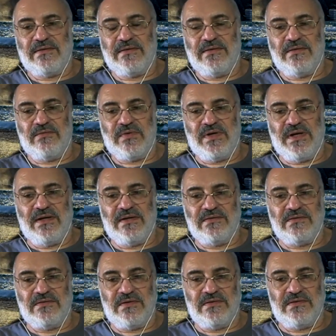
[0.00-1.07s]
when
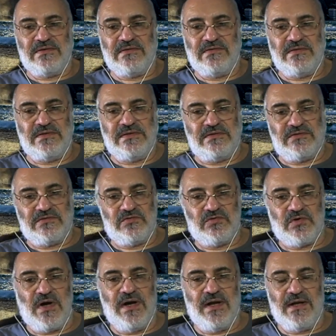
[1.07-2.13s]

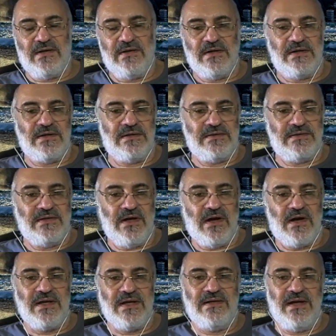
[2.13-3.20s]
drawing the
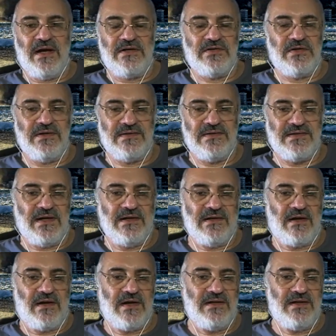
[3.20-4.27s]
architecture, designed the
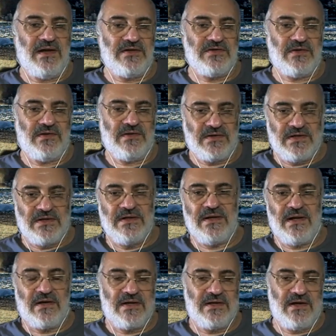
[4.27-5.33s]
architecture, the current
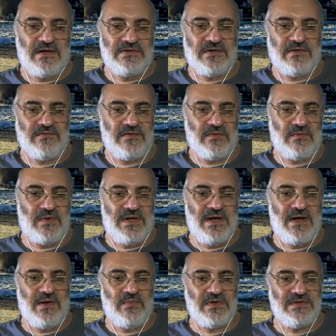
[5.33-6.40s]
architecture of the
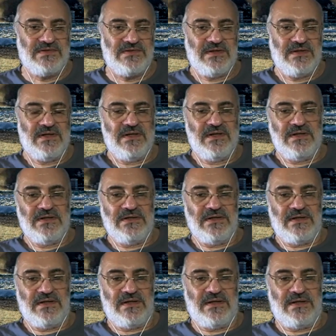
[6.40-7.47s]
web was
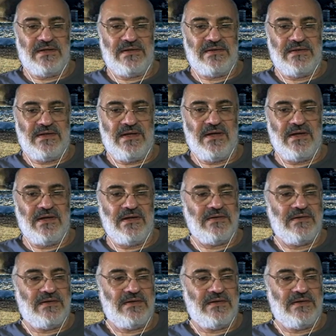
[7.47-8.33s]
he